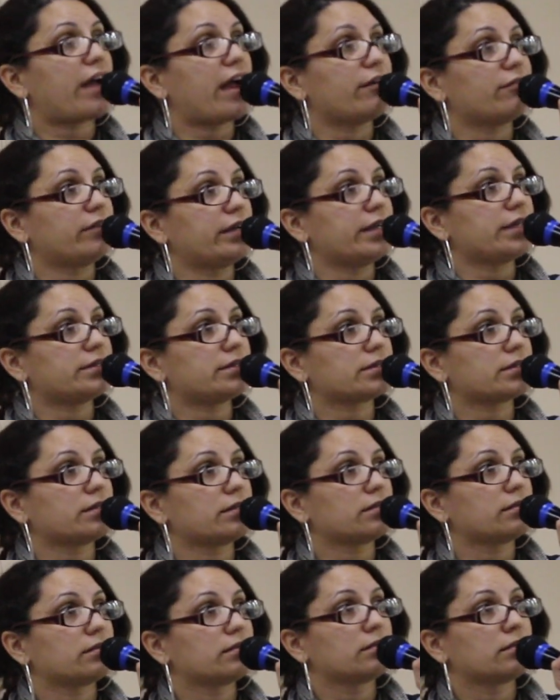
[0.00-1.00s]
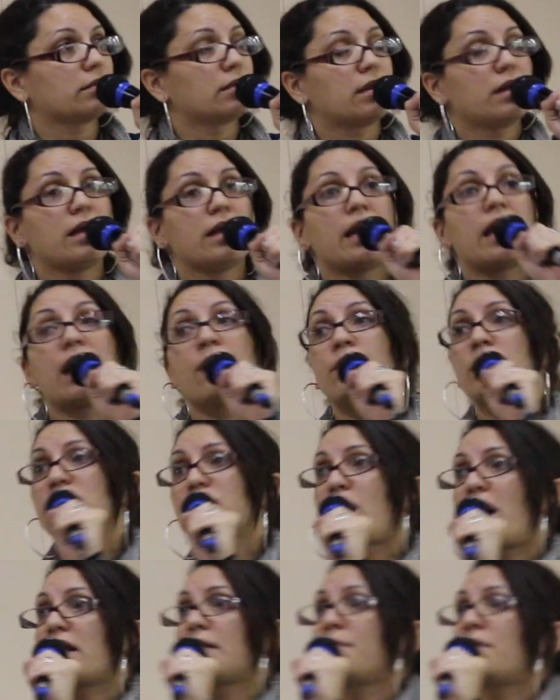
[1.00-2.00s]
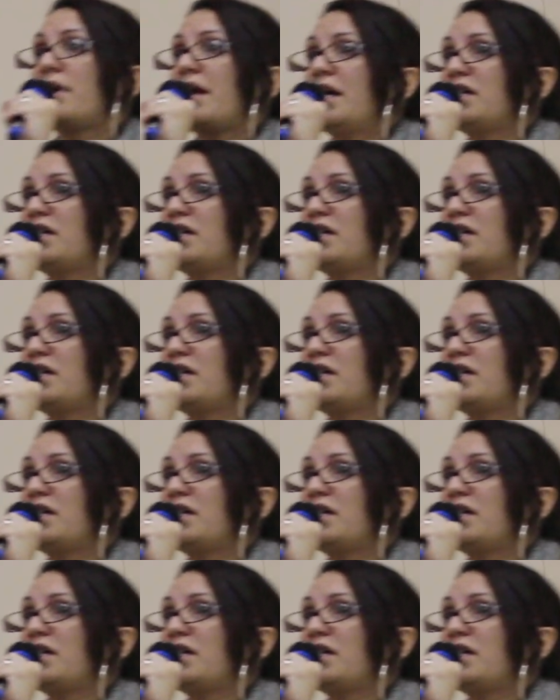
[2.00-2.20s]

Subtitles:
at risk, and we talk about